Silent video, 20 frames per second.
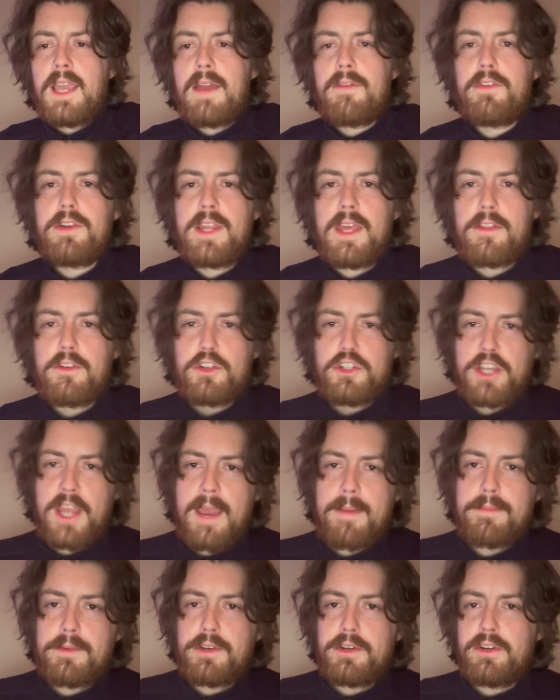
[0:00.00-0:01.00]
Every other
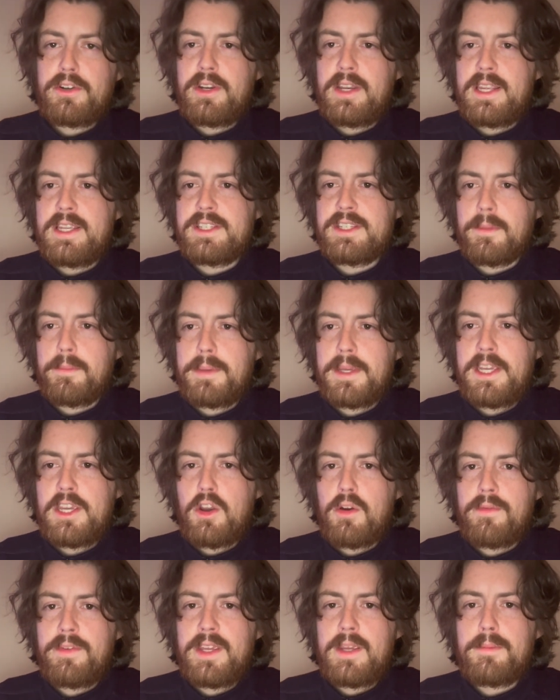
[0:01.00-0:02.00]
chapter is a
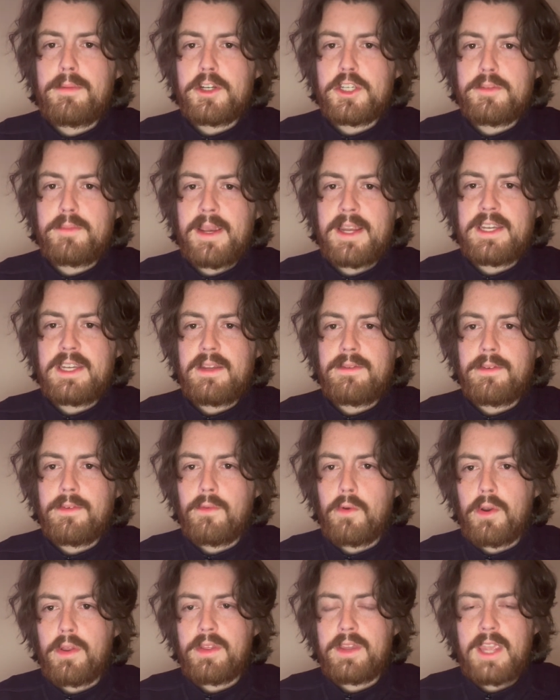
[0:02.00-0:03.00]
POV perspective of
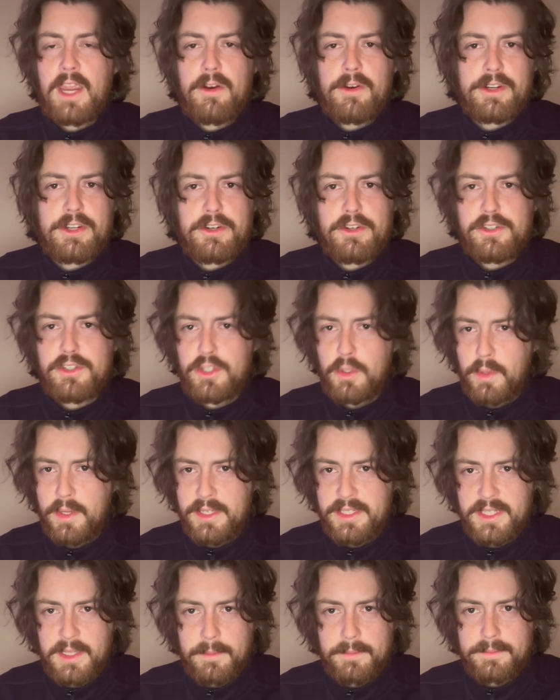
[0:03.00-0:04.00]
one of the characters
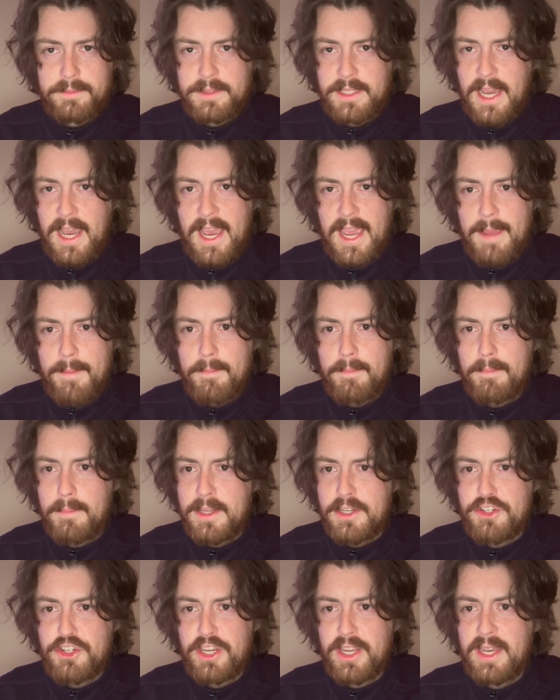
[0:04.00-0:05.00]
doing some time
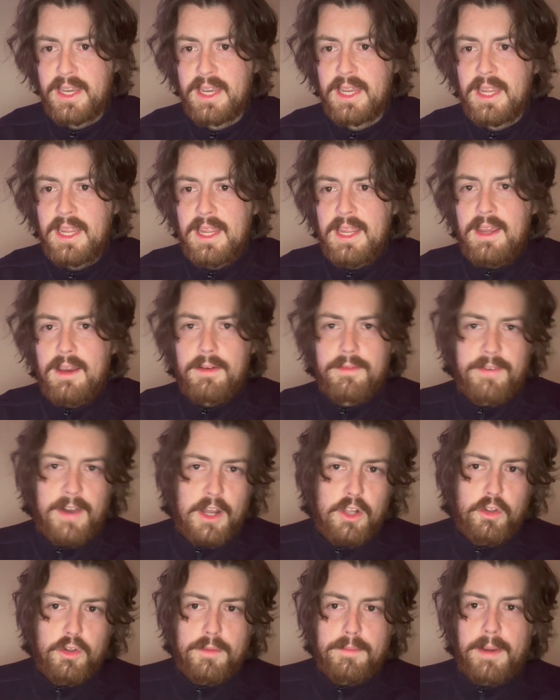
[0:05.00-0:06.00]
mission,
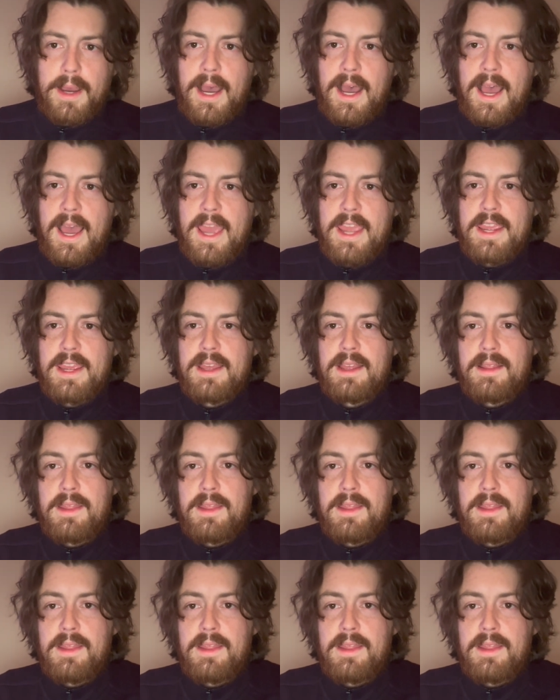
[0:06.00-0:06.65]
followed by